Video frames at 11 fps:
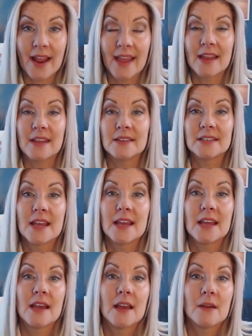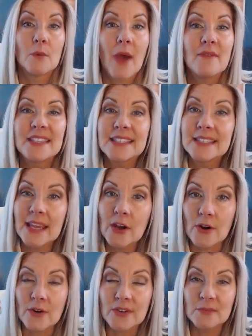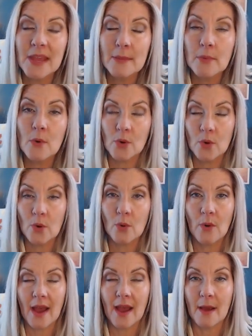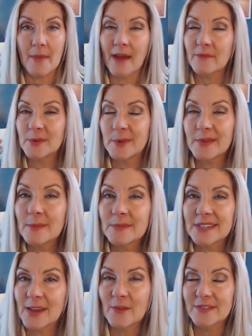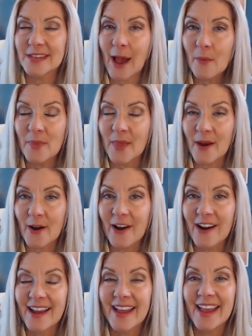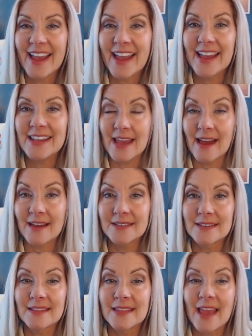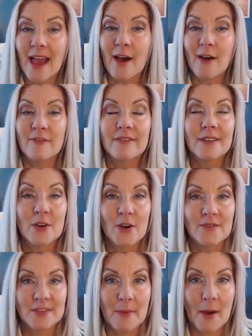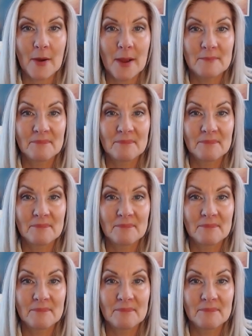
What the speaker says: And I have singers, people who have to put themselves out there, and yet they have nerves about it.